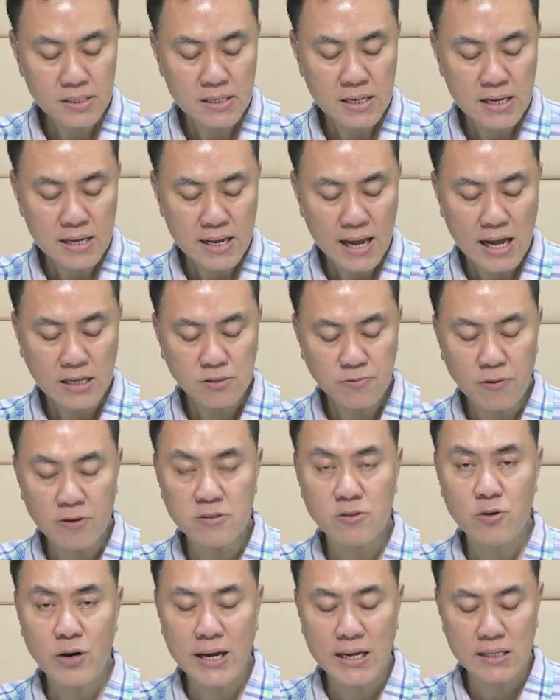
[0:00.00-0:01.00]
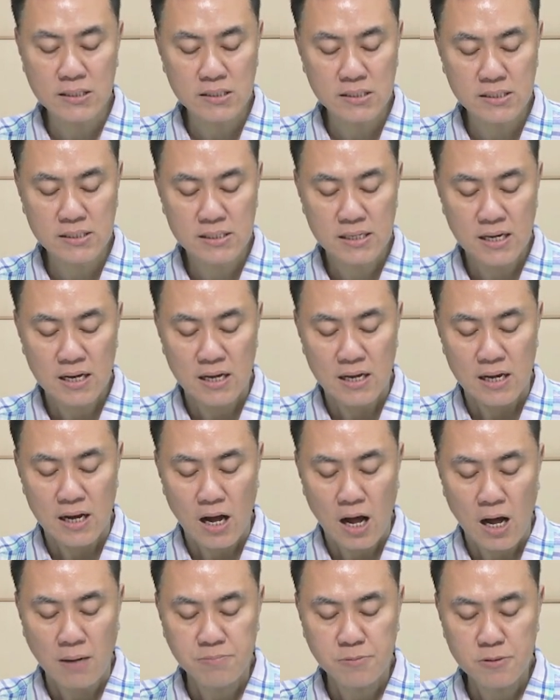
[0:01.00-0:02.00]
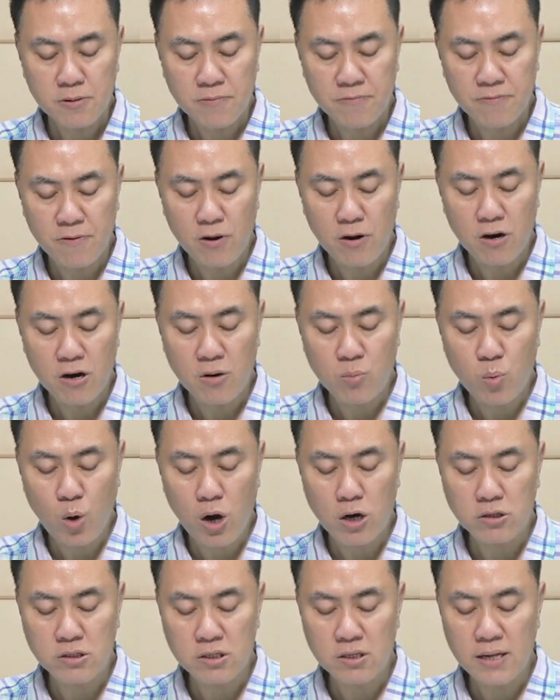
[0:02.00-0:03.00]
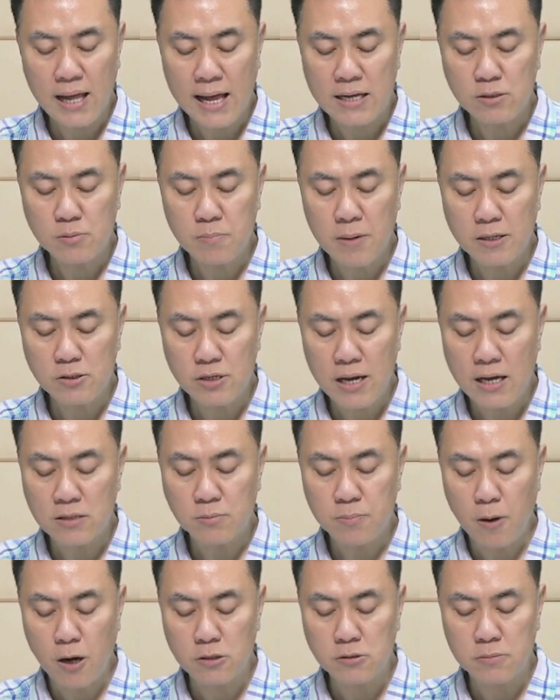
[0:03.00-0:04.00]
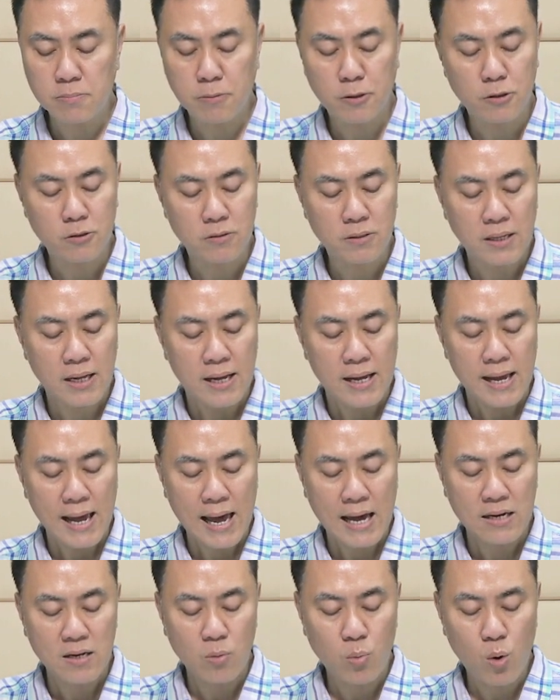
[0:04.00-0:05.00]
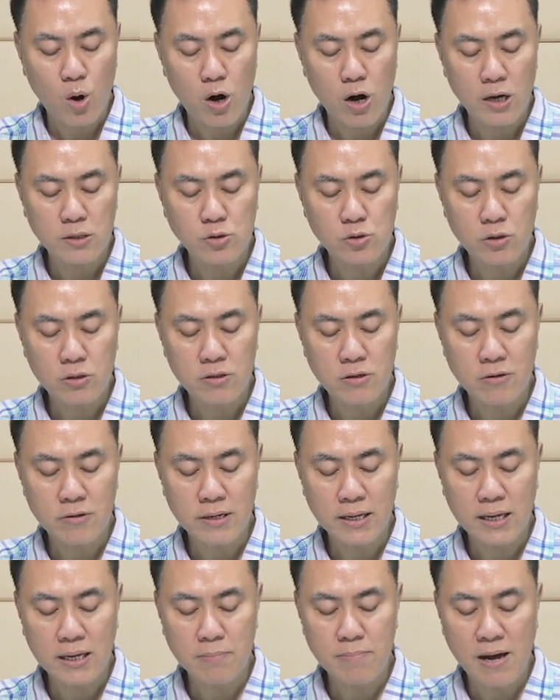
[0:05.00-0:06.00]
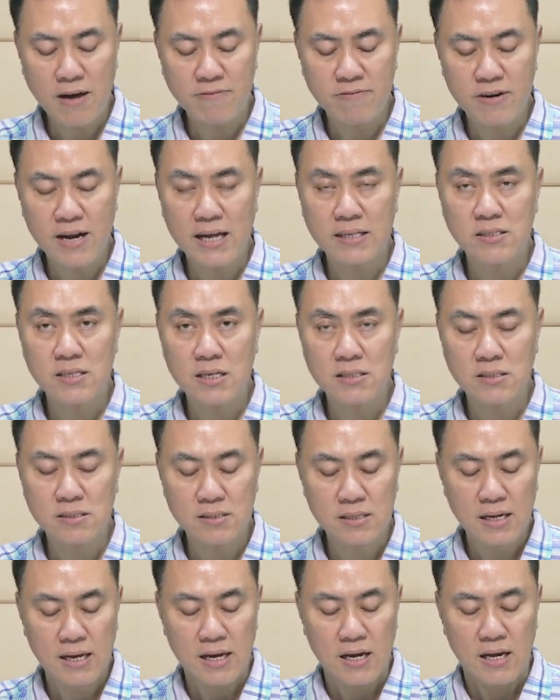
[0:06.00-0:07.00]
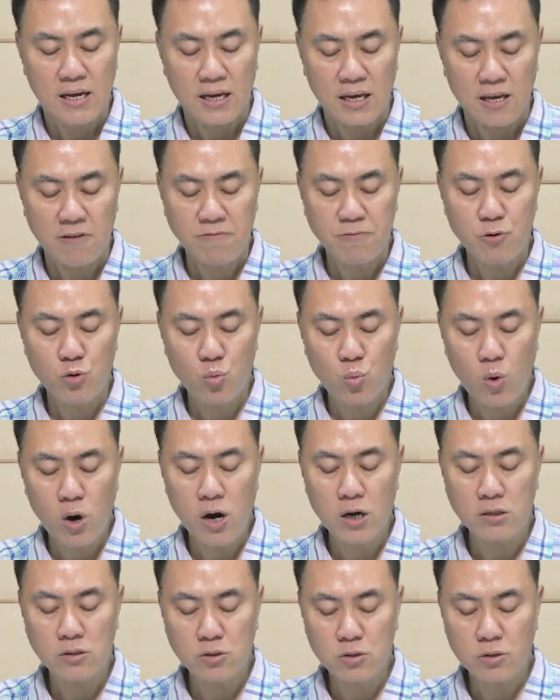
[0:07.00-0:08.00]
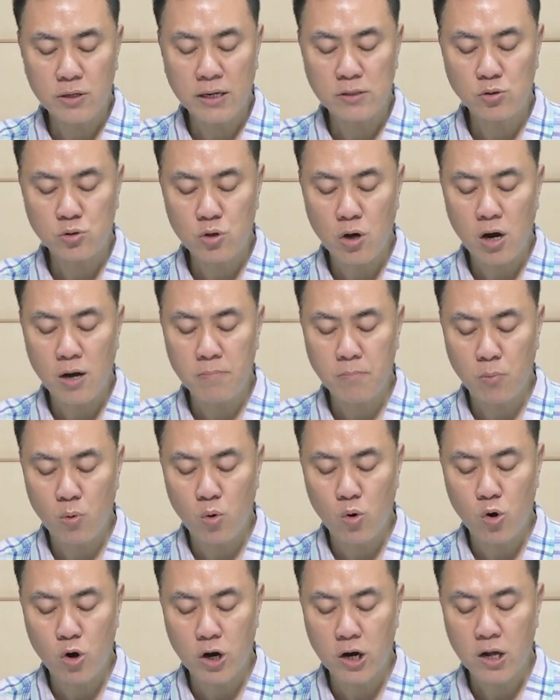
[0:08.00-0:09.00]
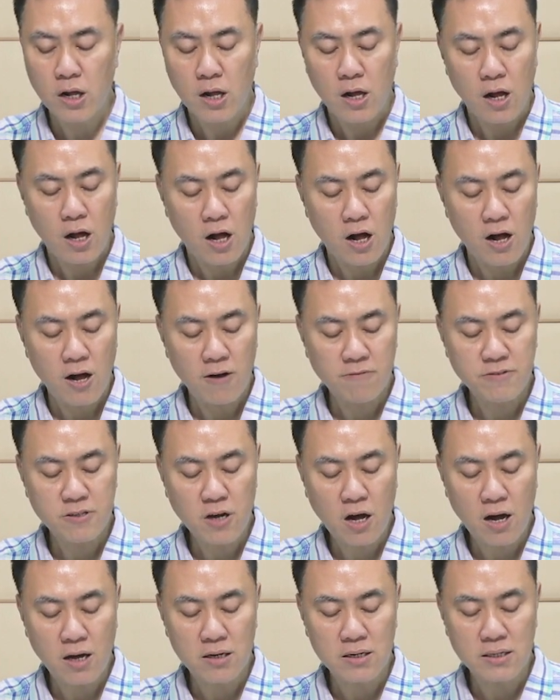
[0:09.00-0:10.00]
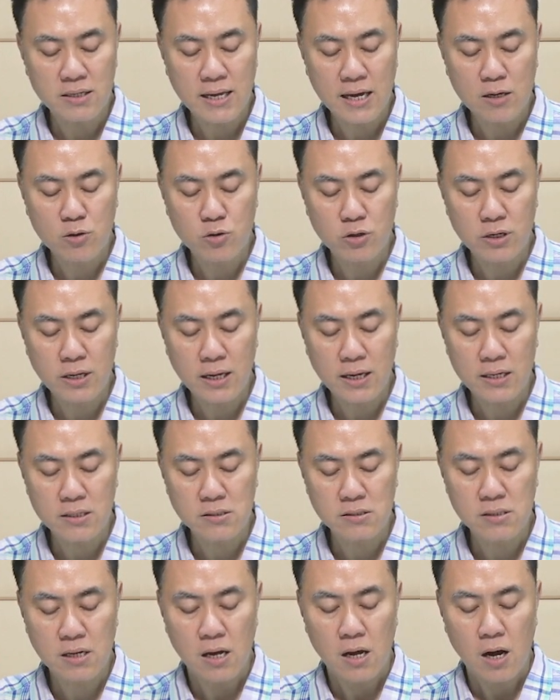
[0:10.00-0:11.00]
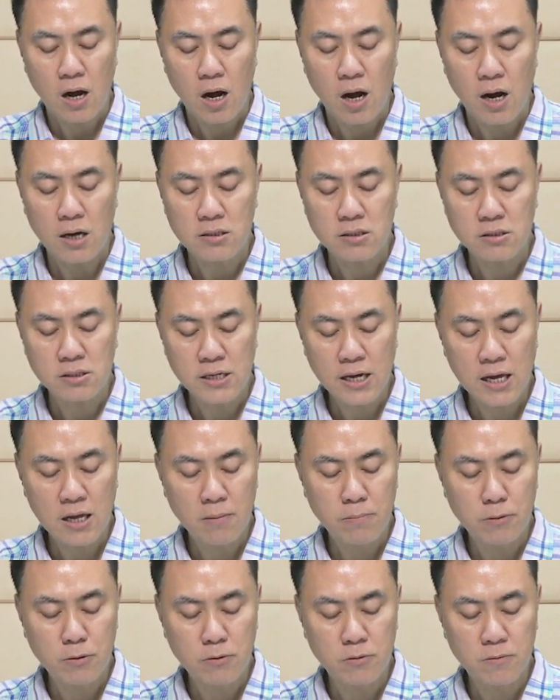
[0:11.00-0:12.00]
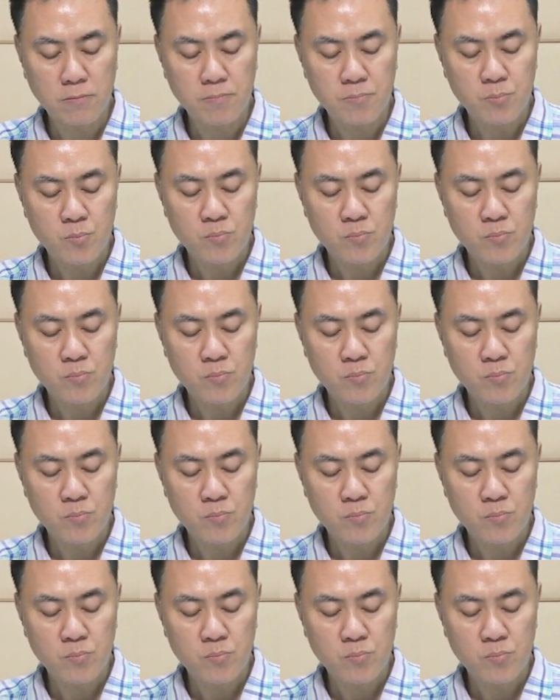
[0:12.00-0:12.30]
As for drinks, opt for water as much as possible and avoid sugary beverages if you want to enjoy more of the holiday goodies on the table.